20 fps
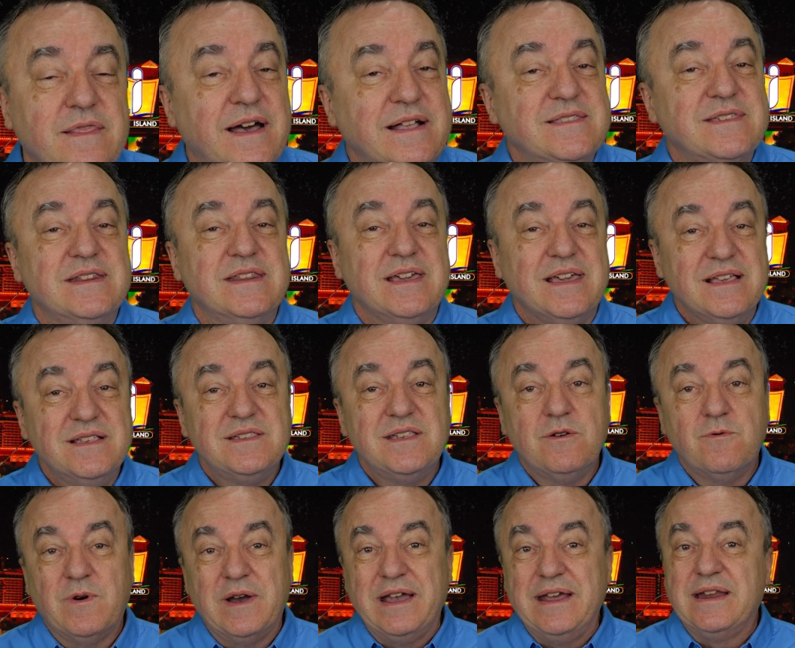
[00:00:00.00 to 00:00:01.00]
That's an easy
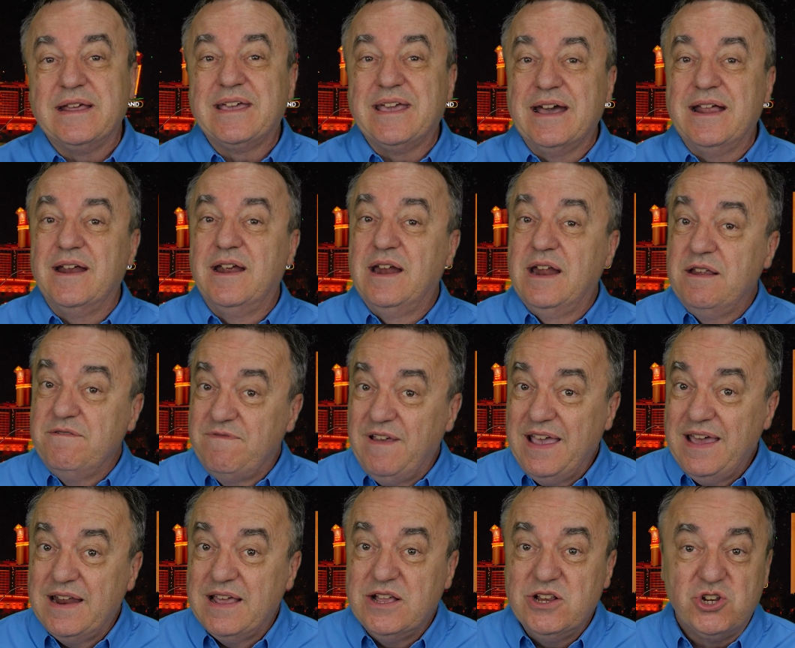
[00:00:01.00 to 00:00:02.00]
way to get an
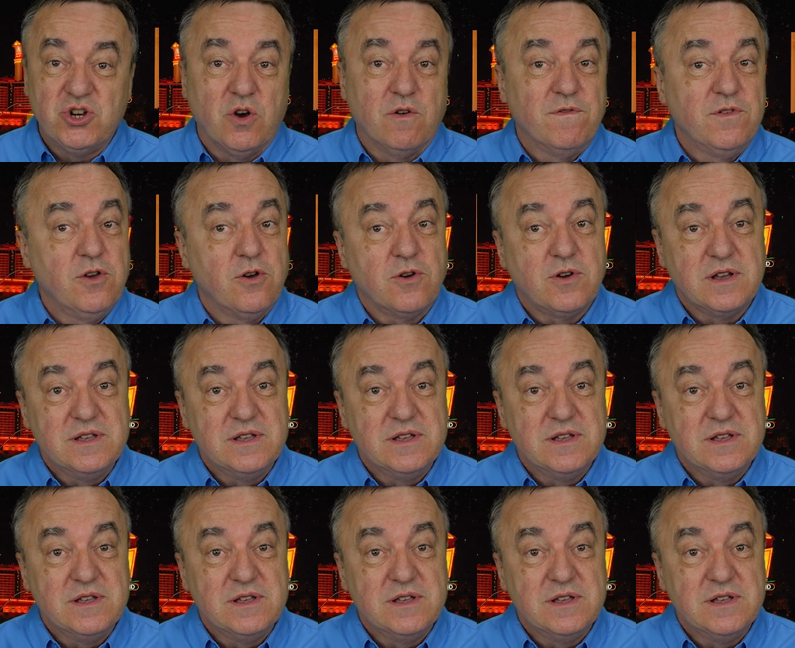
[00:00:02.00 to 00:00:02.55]
advantage over your